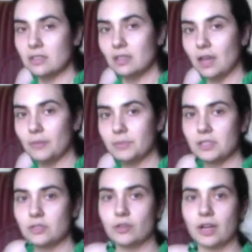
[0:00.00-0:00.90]
opposite
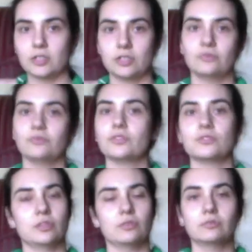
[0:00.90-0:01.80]
direction for 2.
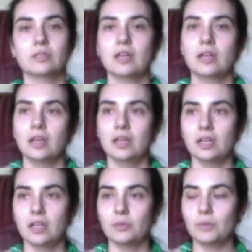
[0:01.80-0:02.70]
Here
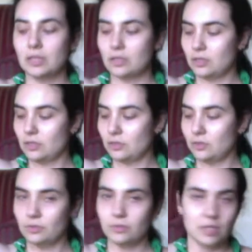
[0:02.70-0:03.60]
we go.
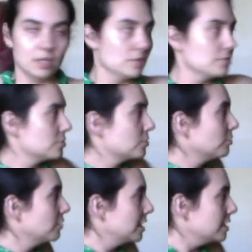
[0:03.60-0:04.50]

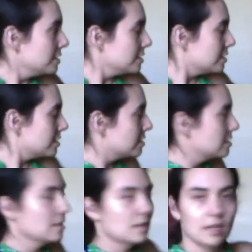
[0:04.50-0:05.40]
Twist
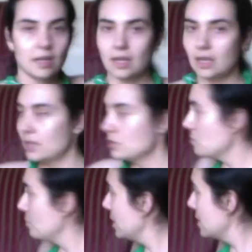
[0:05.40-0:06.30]
and
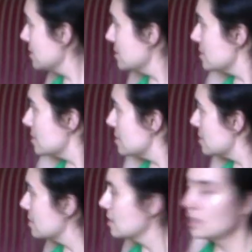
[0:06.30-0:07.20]
twist,
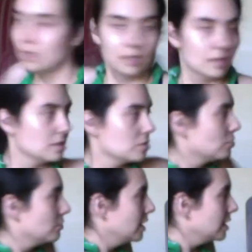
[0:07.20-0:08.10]

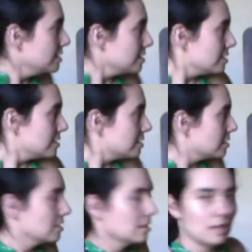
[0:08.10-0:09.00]
twist
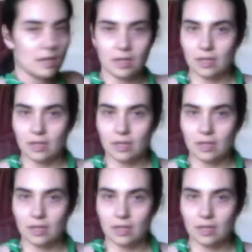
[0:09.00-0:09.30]
and